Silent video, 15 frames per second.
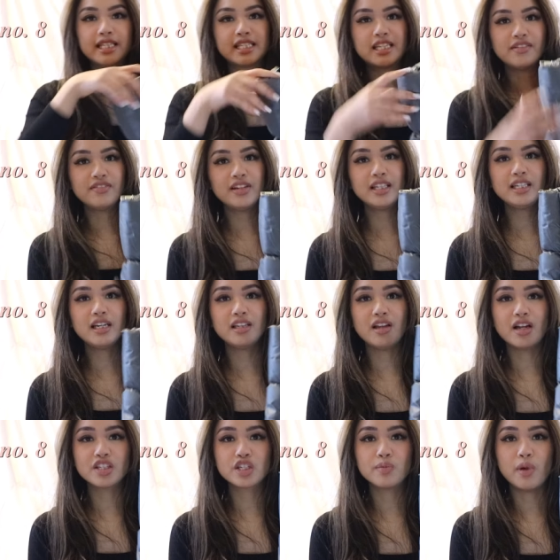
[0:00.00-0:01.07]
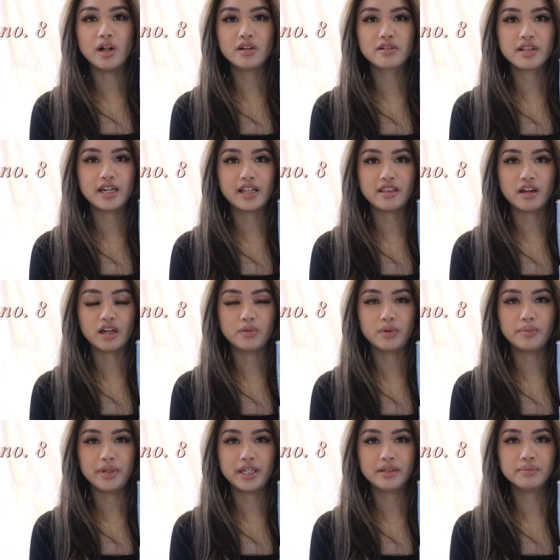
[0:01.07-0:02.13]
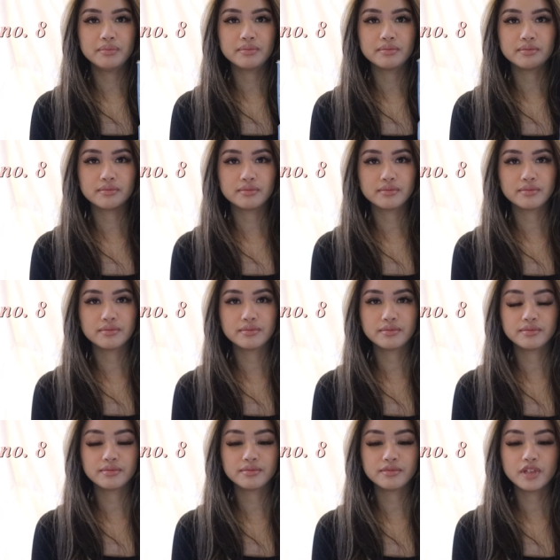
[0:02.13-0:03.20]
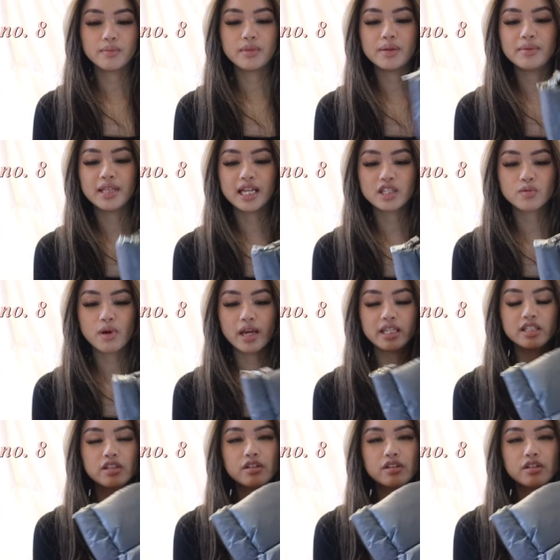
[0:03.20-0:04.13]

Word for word: it's definitely a lot smaller than I thought it would be. Maybe that's why it's